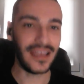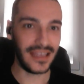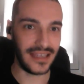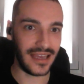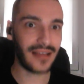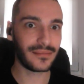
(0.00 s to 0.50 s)

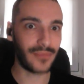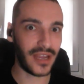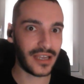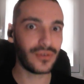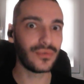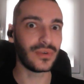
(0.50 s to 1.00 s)
young
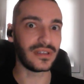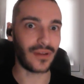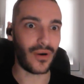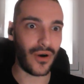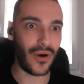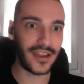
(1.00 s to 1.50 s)
Michael
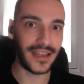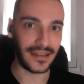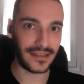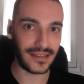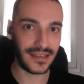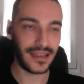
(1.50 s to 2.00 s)
was on
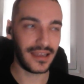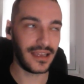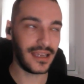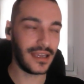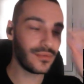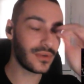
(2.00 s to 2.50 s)
it.
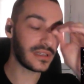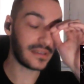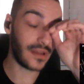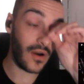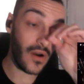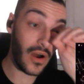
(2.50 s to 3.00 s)
He was
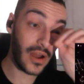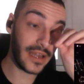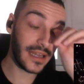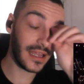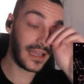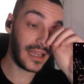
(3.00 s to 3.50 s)

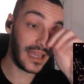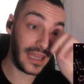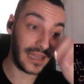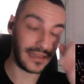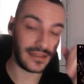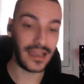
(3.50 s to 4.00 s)
on
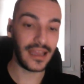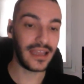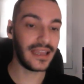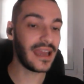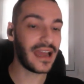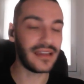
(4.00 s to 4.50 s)
it.
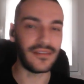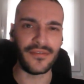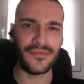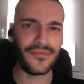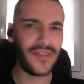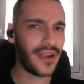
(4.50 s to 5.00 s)
He had
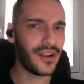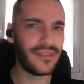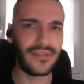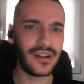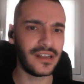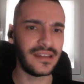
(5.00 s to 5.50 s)
very,
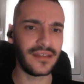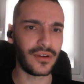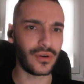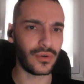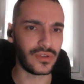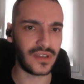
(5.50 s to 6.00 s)
very
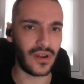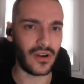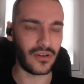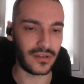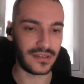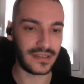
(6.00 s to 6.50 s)
difficult
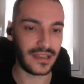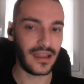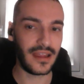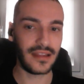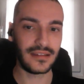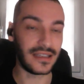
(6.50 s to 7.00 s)
songs
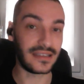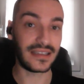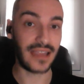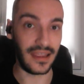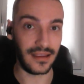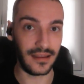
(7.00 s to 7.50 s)
to
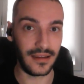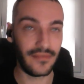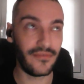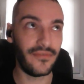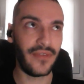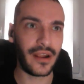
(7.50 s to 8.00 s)
sing.
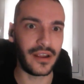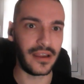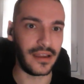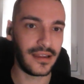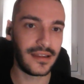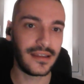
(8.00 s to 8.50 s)

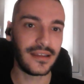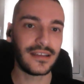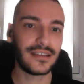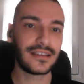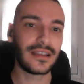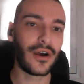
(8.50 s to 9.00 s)
Very.
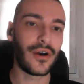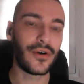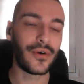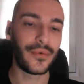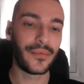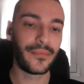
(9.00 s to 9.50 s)

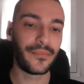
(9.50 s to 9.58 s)
So